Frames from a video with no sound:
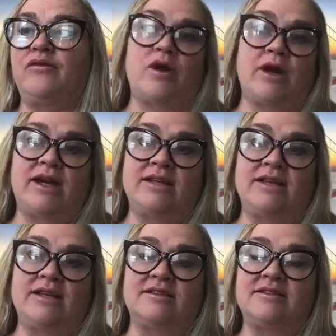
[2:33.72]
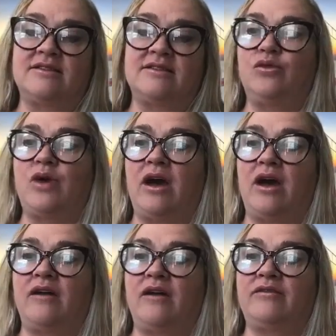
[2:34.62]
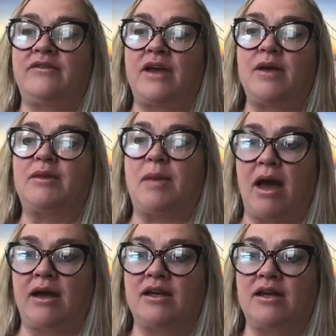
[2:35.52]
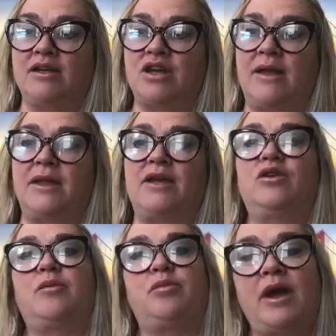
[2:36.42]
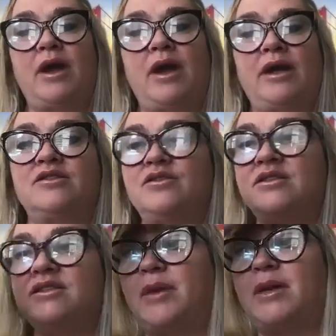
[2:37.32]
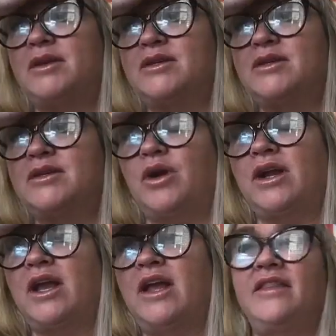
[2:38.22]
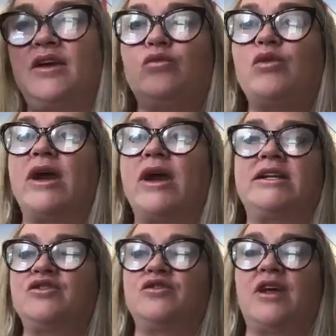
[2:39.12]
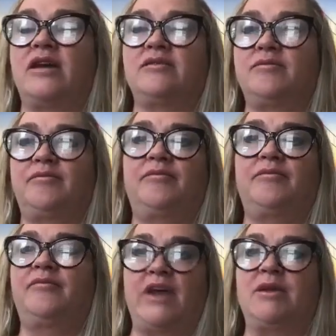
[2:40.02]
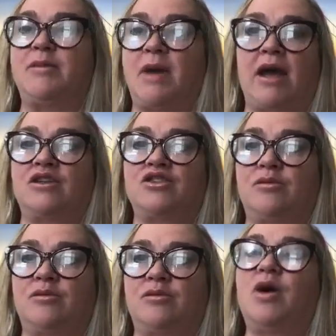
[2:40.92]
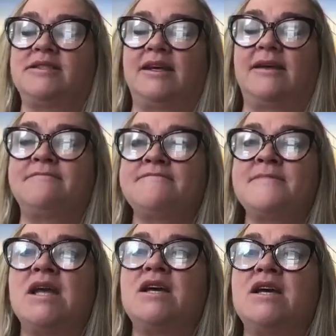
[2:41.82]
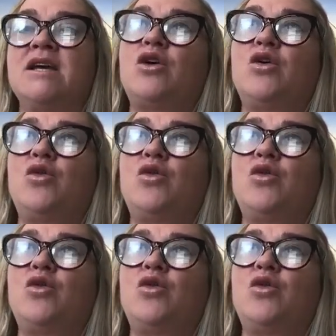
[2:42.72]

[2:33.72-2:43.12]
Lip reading: for instance, if you have a family package and then you get pregnant, as soon as that baby is born, they're right under that family package and policy. So